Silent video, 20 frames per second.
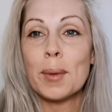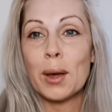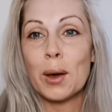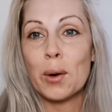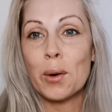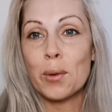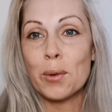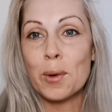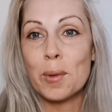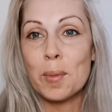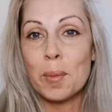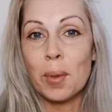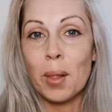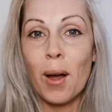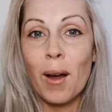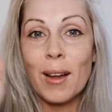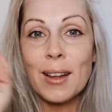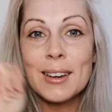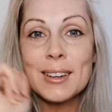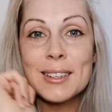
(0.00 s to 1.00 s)
me go from
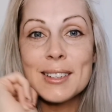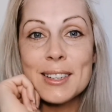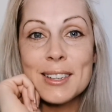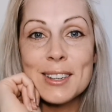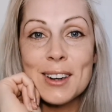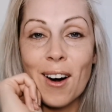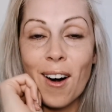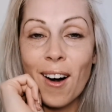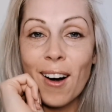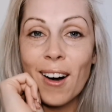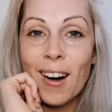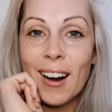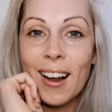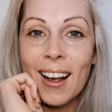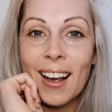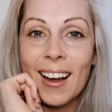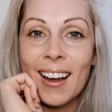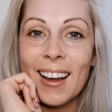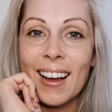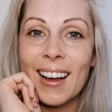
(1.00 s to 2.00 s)
blonde to
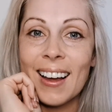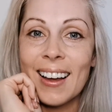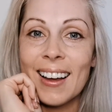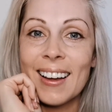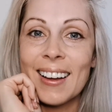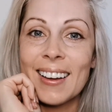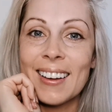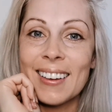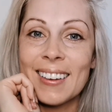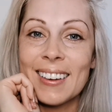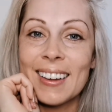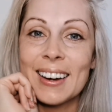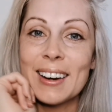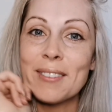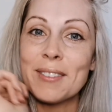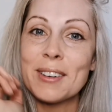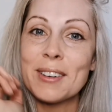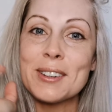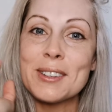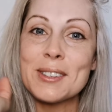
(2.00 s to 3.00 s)
dark, and
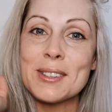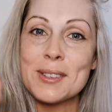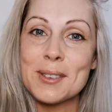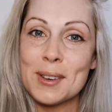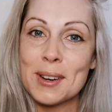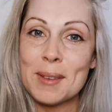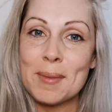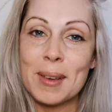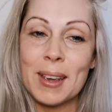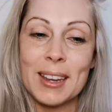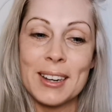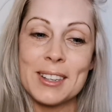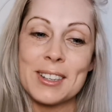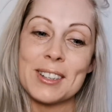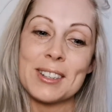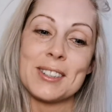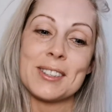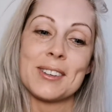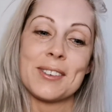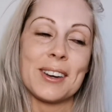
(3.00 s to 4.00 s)
you're screaming at
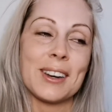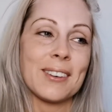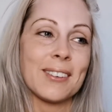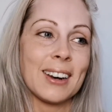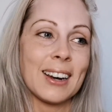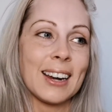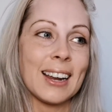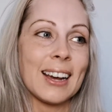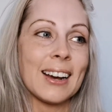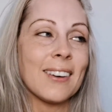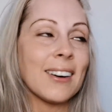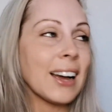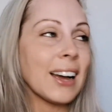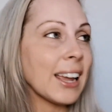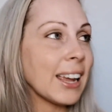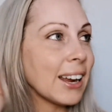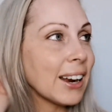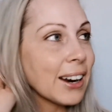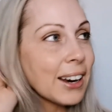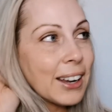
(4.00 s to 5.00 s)
your screen right now, I
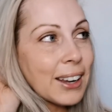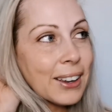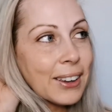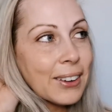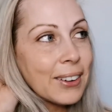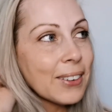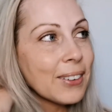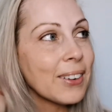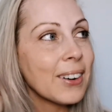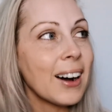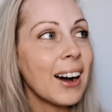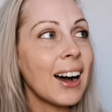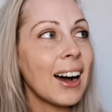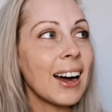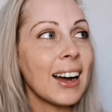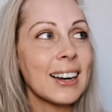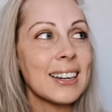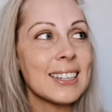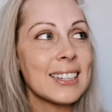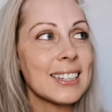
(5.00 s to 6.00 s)
hear you.
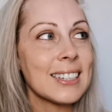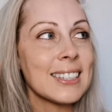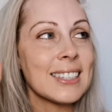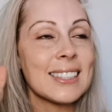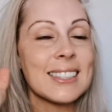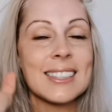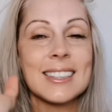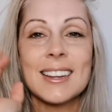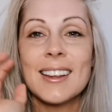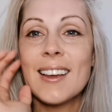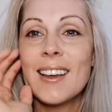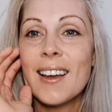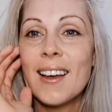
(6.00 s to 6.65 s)
I just